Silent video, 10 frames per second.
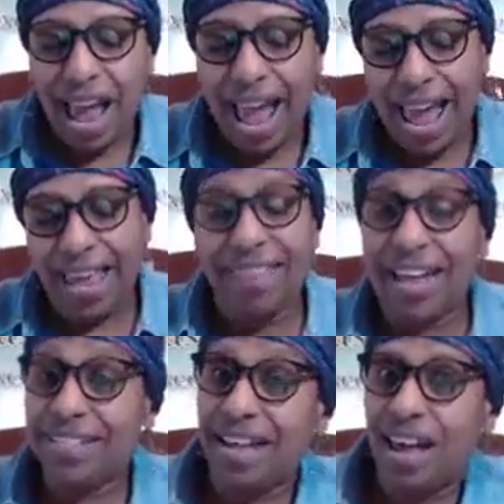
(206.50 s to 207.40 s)
And
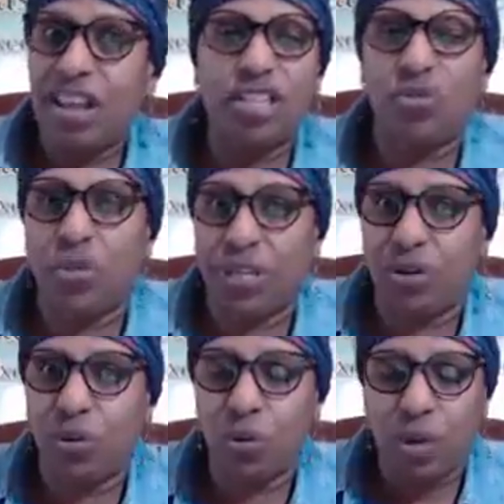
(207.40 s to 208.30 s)
that's really
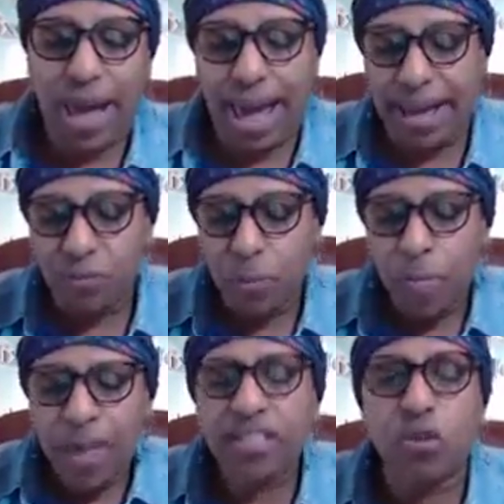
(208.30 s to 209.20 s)
cool. And
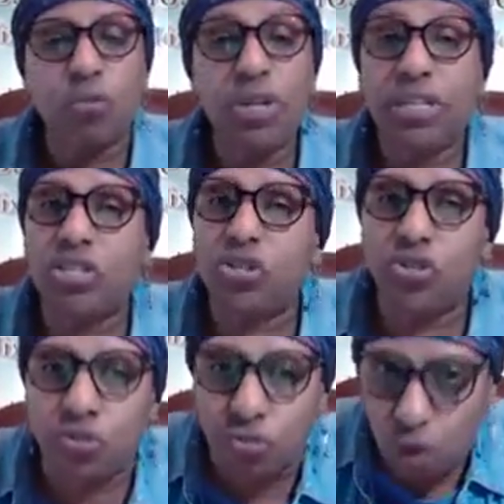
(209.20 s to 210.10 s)
it's a really
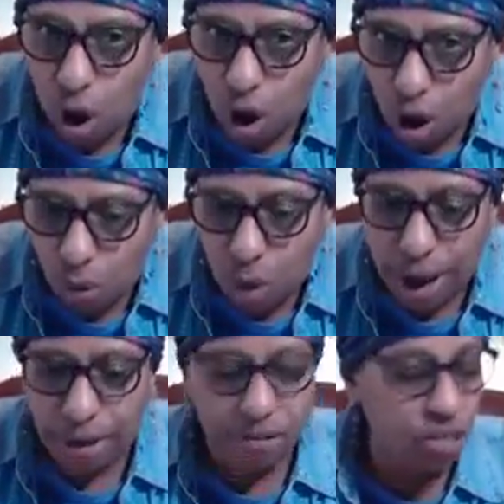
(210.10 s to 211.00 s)
strong
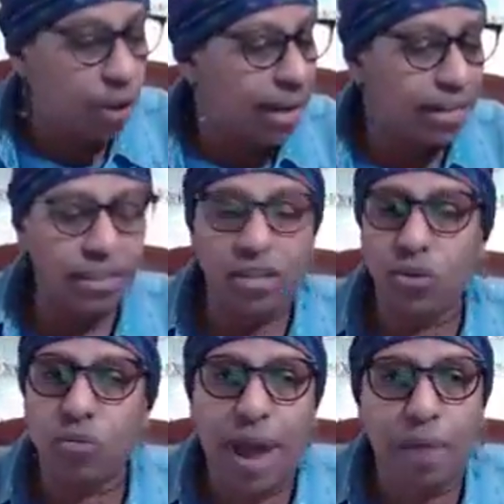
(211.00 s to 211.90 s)
wire. So anything you
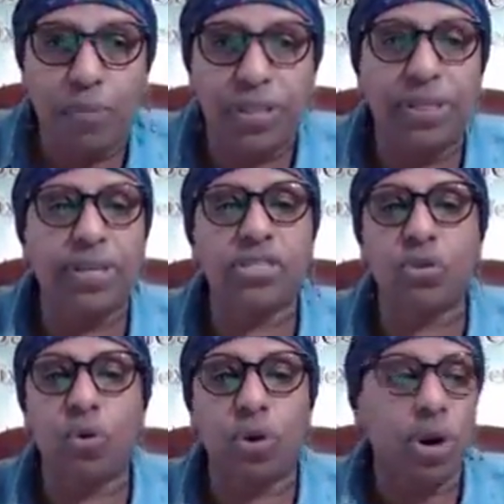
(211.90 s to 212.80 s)
wrap with this,
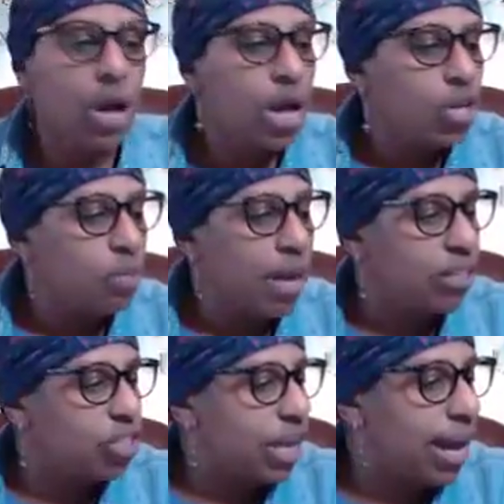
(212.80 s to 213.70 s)
or you
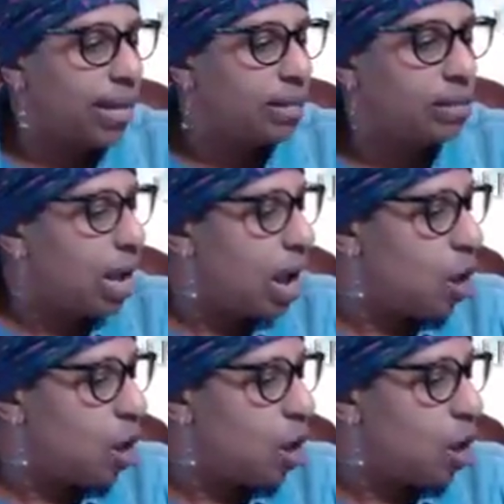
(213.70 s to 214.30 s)
make chain,